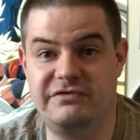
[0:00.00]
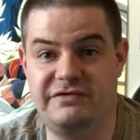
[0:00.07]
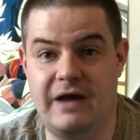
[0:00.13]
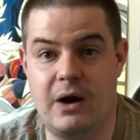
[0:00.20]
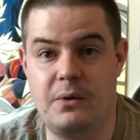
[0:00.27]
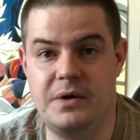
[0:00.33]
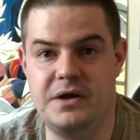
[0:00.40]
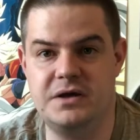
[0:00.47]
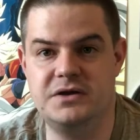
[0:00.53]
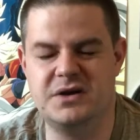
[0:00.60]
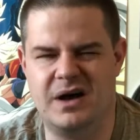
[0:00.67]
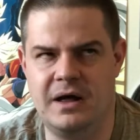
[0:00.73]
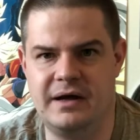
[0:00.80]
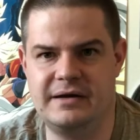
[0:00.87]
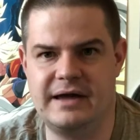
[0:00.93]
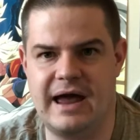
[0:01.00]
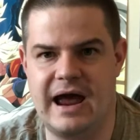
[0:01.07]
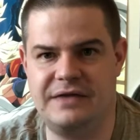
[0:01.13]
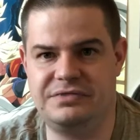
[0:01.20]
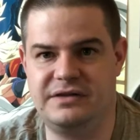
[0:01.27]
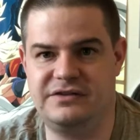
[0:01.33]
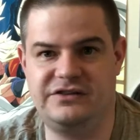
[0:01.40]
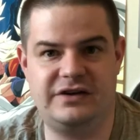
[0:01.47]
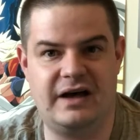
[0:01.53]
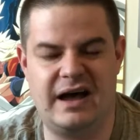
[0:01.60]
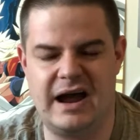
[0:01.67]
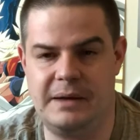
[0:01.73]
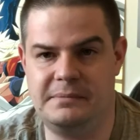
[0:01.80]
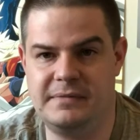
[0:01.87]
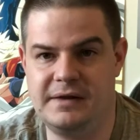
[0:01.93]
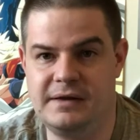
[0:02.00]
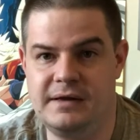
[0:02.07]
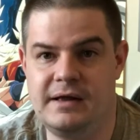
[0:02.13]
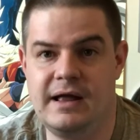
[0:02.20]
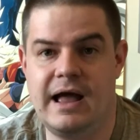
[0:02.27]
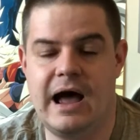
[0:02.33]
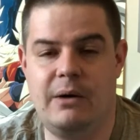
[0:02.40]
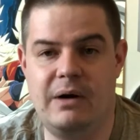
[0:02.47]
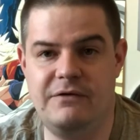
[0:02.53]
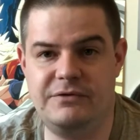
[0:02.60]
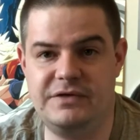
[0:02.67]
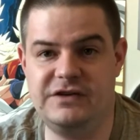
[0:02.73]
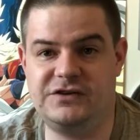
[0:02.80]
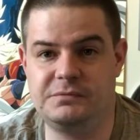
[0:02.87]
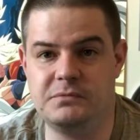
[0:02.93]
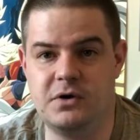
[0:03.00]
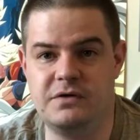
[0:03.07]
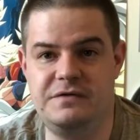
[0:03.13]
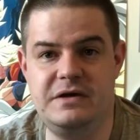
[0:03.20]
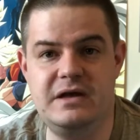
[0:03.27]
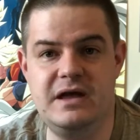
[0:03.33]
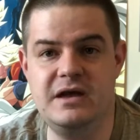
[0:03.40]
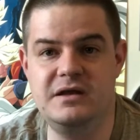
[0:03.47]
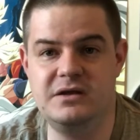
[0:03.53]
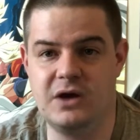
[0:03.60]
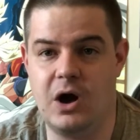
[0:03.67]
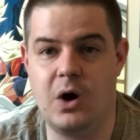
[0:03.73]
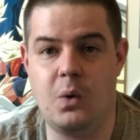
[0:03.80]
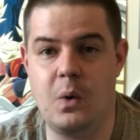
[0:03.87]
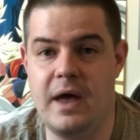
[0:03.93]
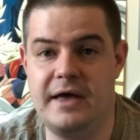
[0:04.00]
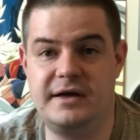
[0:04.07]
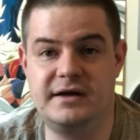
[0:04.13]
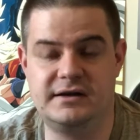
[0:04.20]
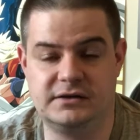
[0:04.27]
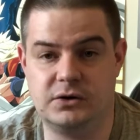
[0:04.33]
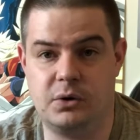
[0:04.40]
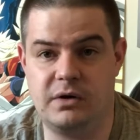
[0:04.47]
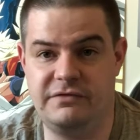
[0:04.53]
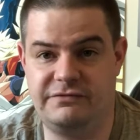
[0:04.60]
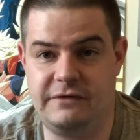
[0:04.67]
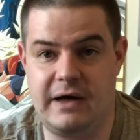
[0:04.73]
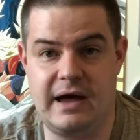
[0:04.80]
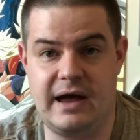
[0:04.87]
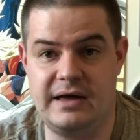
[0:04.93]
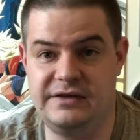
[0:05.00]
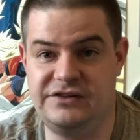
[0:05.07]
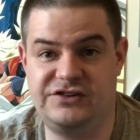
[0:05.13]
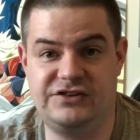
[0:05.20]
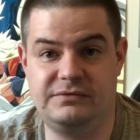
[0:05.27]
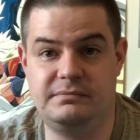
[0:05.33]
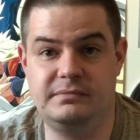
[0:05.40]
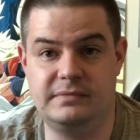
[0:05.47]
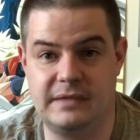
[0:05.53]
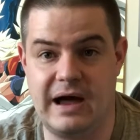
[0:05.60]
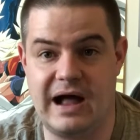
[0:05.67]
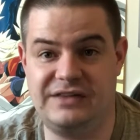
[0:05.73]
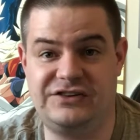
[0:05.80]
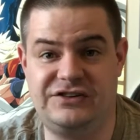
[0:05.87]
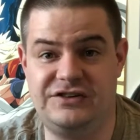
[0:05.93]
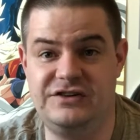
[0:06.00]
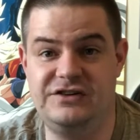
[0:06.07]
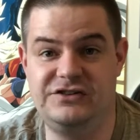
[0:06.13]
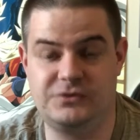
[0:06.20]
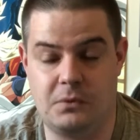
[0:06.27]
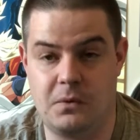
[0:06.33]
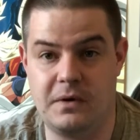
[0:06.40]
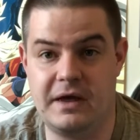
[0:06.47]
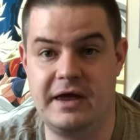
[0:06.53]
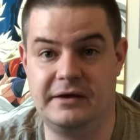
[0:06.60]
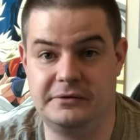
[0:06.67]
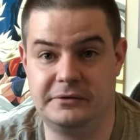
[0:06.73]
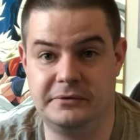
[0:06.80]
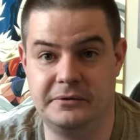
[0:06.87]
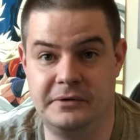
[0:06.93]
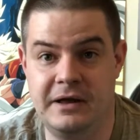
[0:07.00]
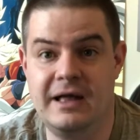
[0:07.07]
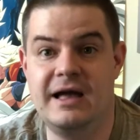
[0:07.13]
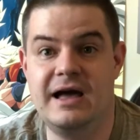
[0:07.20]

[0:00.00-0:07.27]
very young at the time. However, this movie in no way glorifies Nazis or Hitler,